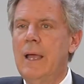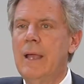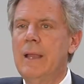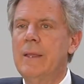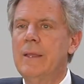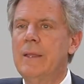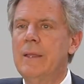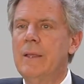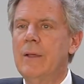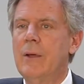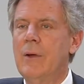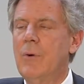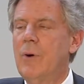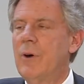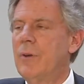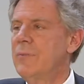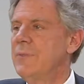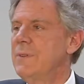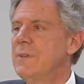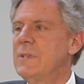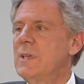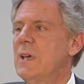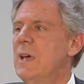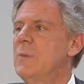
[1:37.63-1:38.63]
and
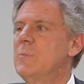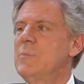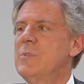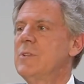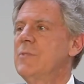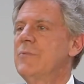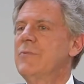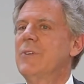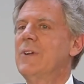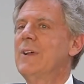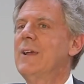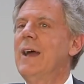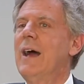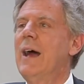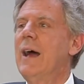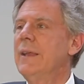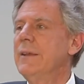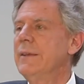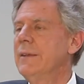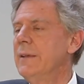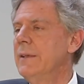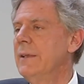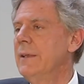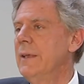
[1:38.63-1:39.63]
oftentimes are
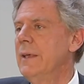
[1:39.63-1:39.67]
forgotten,